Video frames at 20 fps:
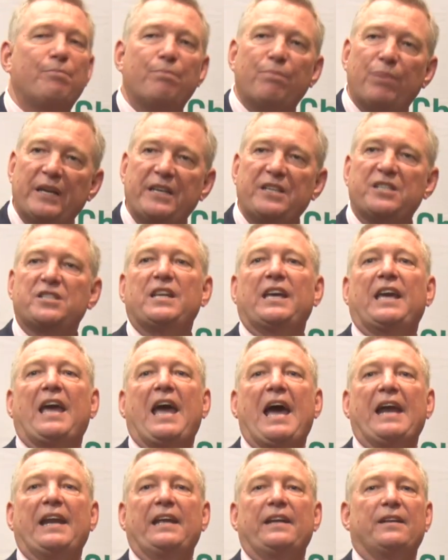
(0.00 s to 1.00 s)
please stick
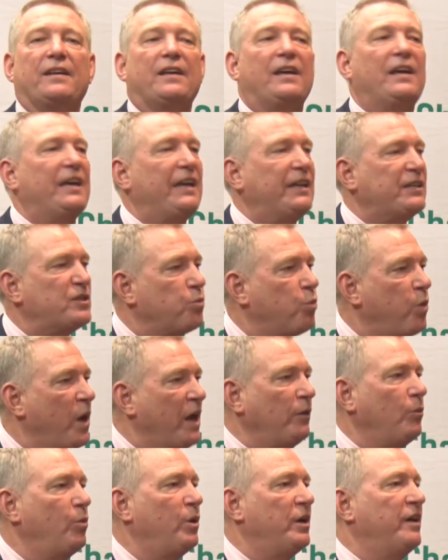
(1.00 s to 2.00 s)
at it. It's
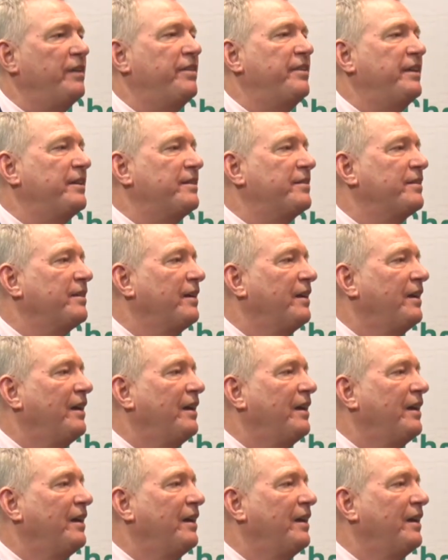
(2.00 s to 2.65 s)
well worth it.